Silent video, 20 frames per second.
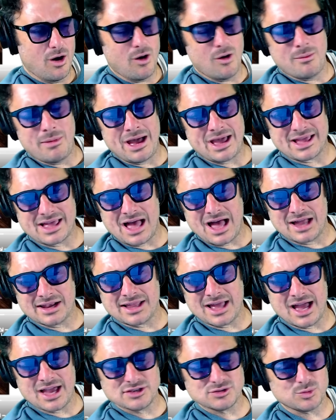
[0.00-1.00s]
Oh my
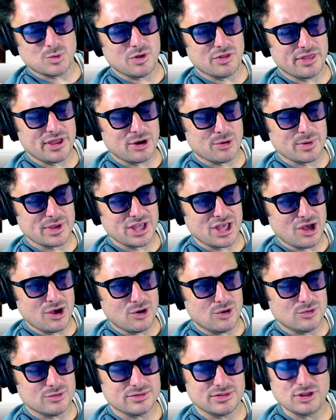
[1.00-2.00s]
God, guys. Well, there we
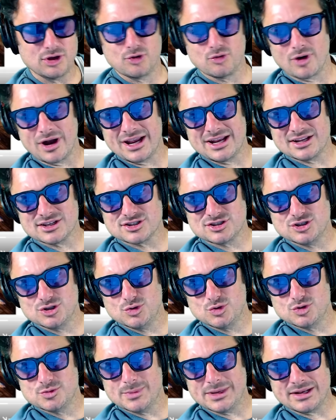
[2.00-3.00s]
go. The greatest
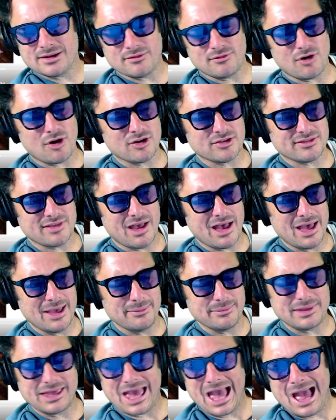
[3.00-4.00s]
newsman of our time